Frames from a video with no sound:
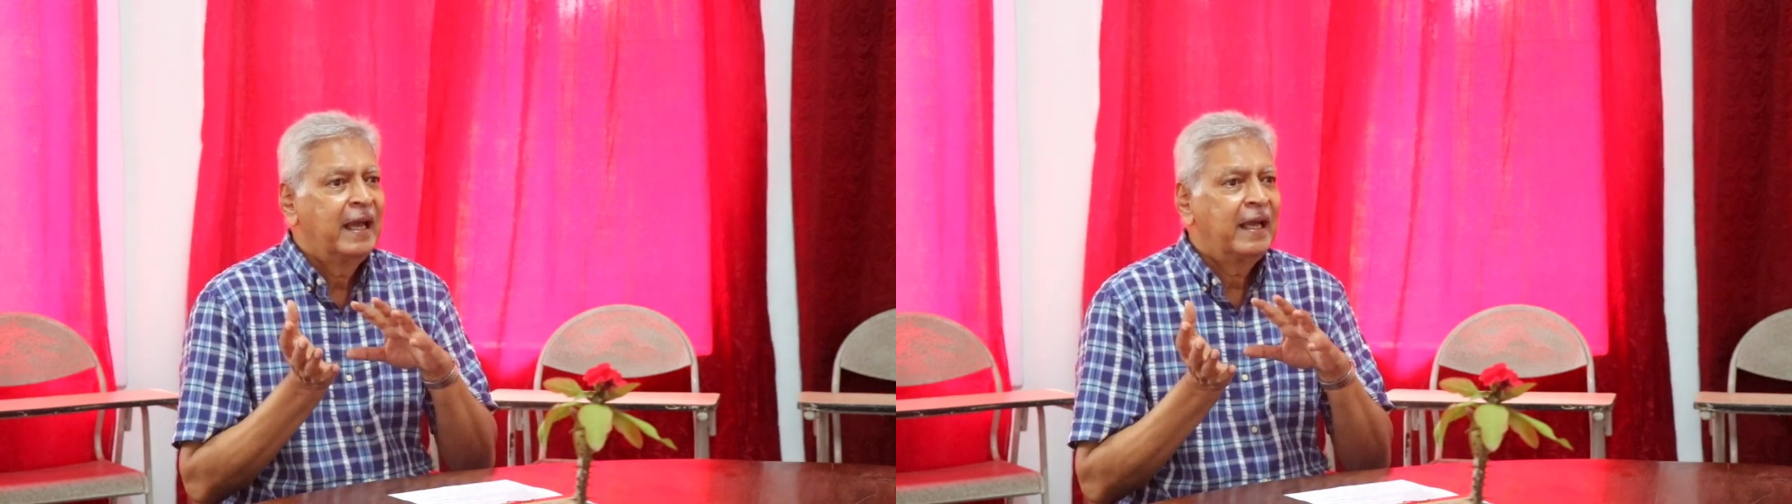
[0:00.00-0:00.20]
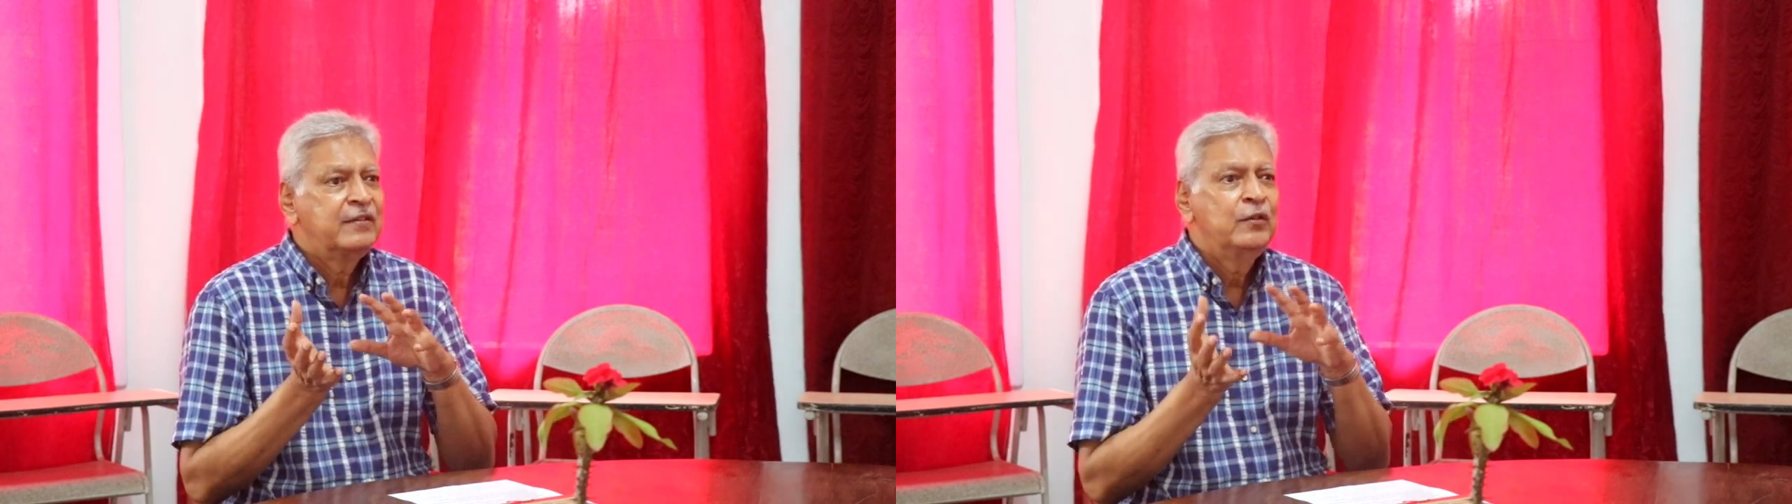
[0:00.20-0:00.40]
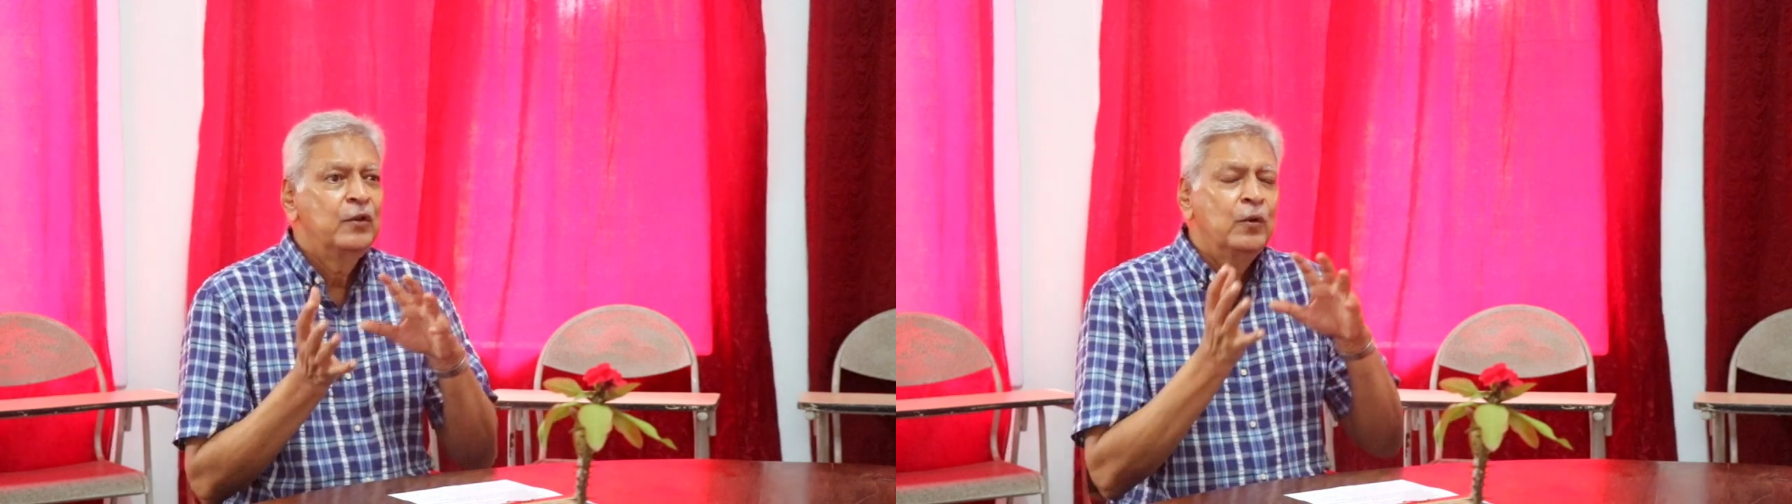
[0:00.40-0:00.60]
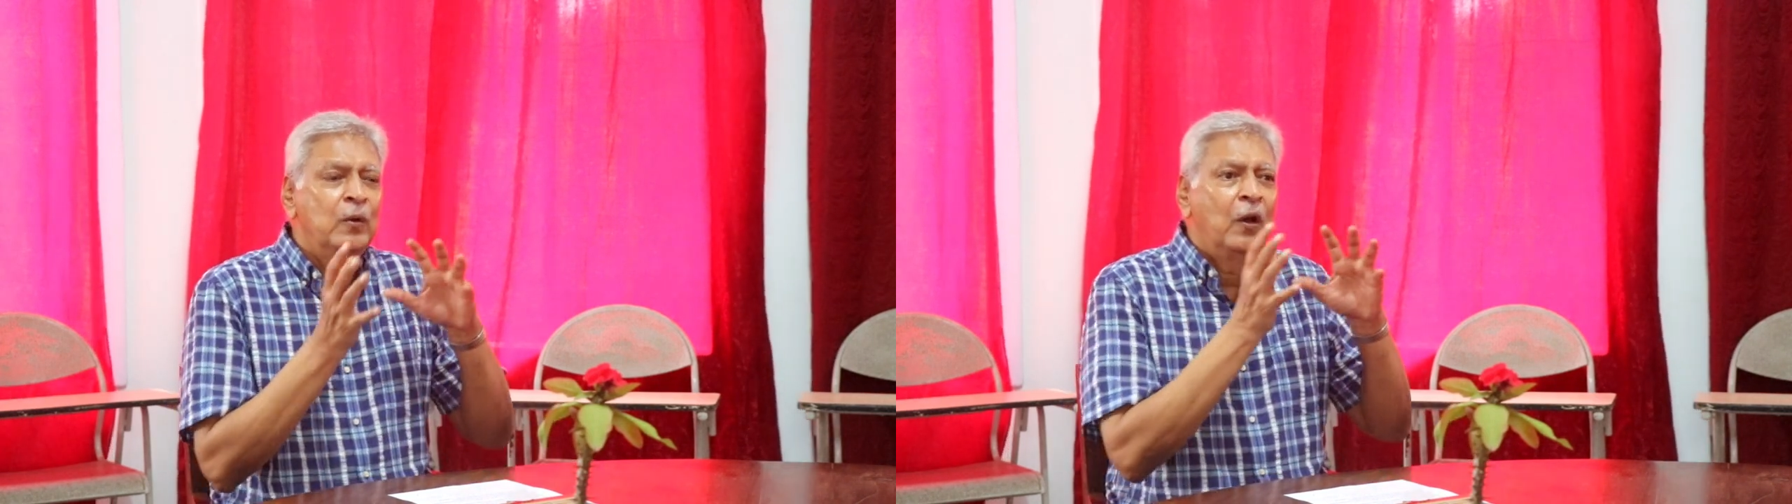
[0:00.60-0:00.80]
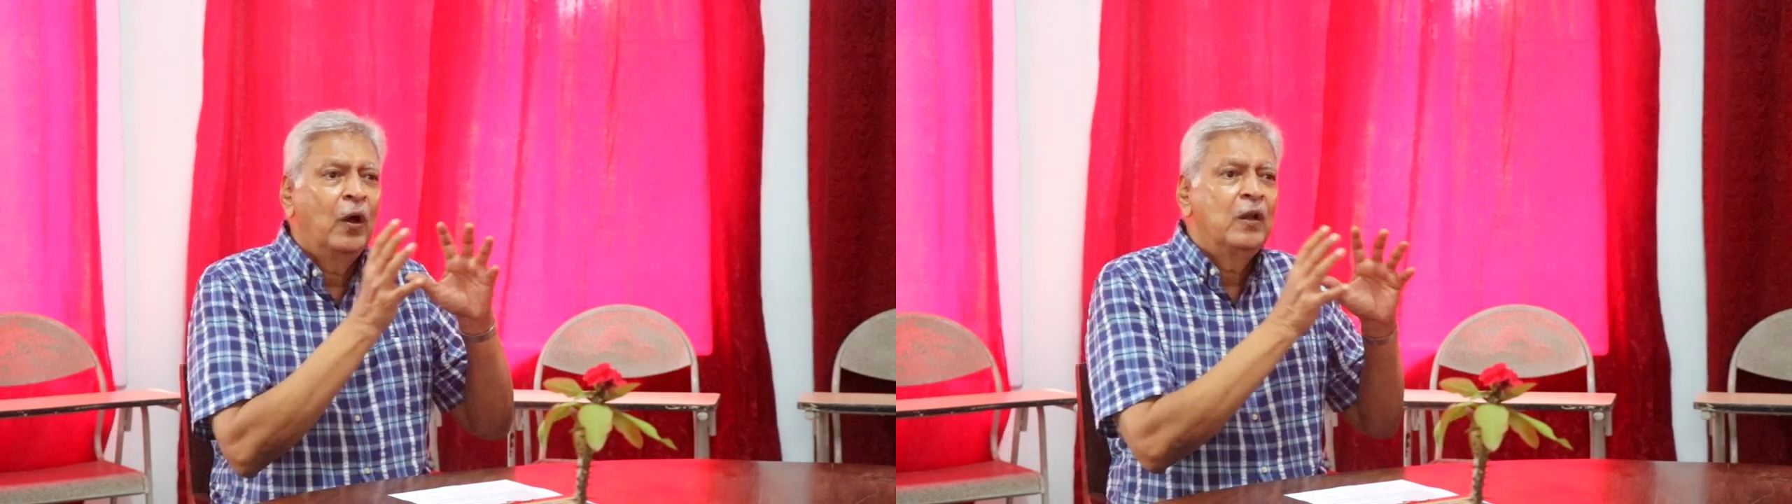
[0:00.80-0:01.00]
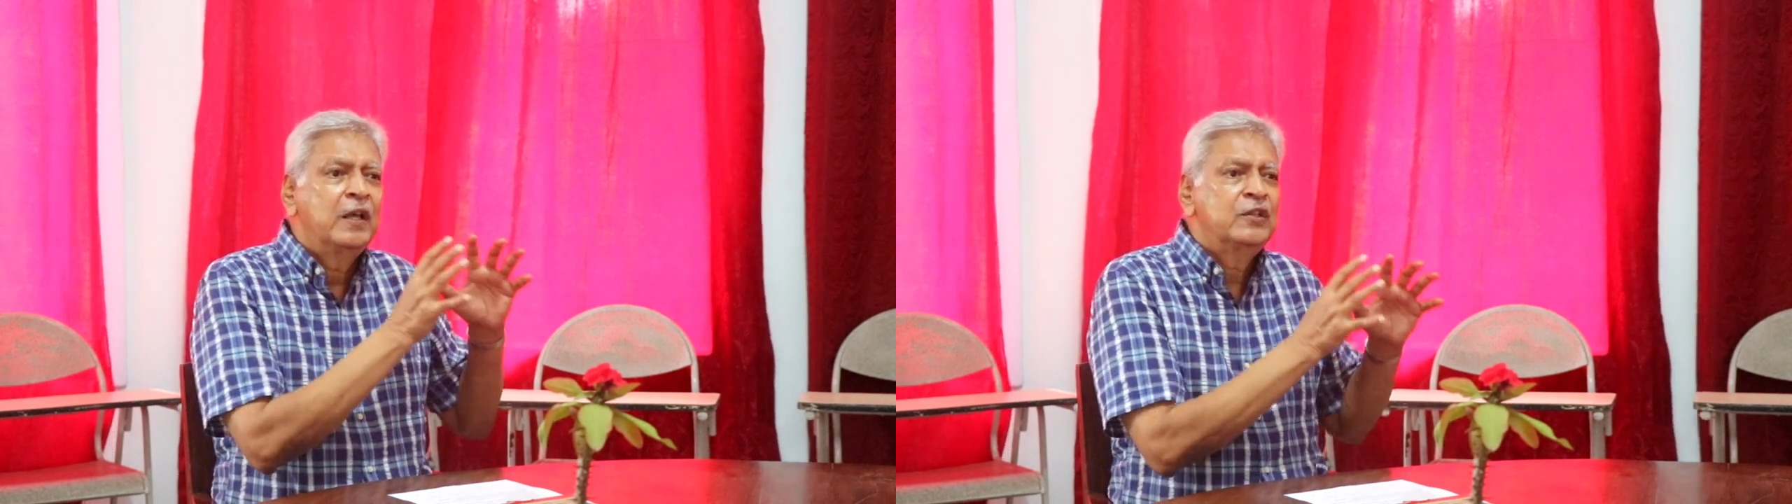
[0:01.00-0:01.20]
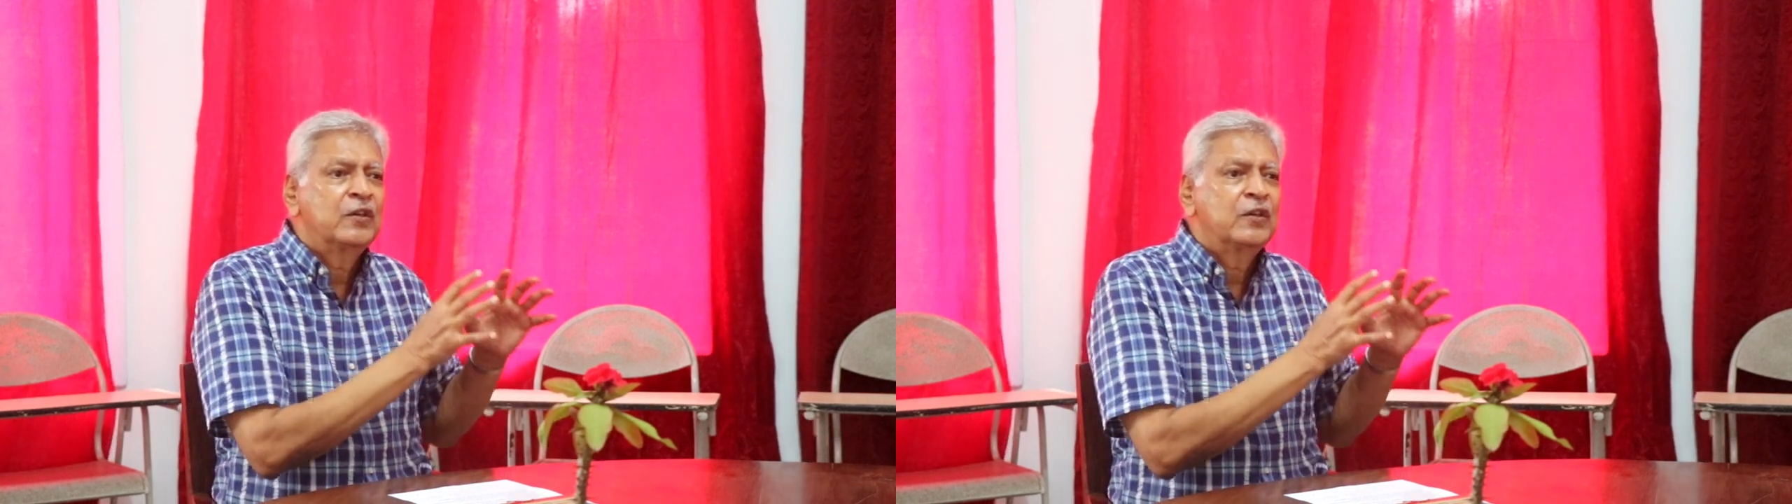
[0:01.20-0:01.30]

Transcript: has no knowledge